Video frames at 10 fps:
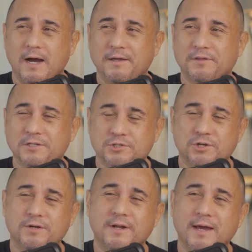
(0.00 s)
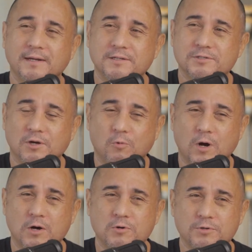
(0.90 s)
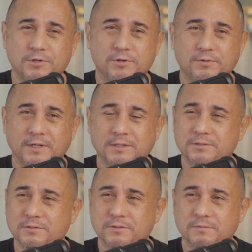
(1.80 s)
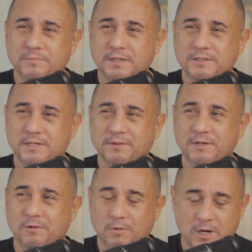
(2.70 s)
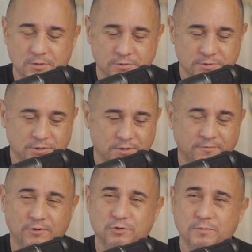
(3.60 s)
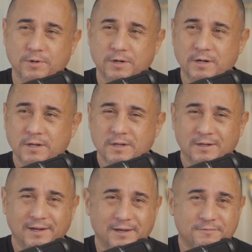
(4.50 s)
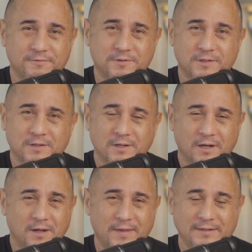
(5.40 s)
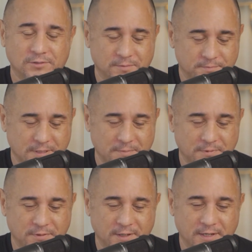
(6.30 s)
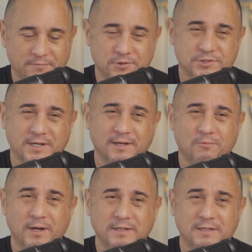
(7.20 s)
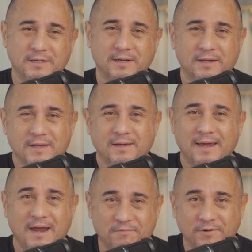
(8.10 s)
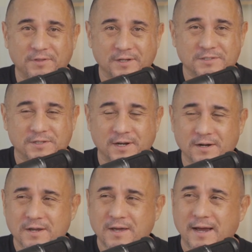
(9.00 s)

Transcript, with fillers: I think certain islands, Oahu, you don't need to because I think Oahu is good for Uber, Lyft, uh, that type of thing. And if you're staying in Waikiki, everything is there.